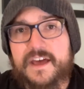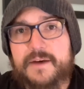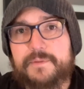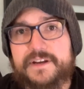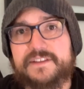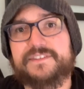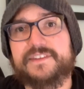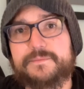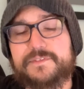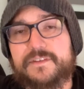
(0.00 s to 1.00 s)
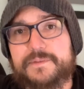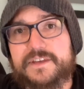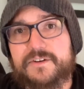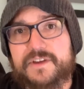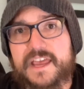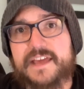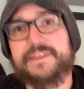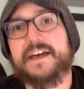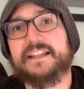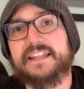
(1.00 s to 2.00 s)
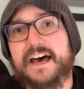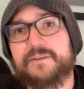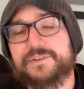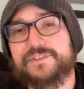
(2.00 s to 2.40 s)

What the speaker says: But it seems to be okay that Lot was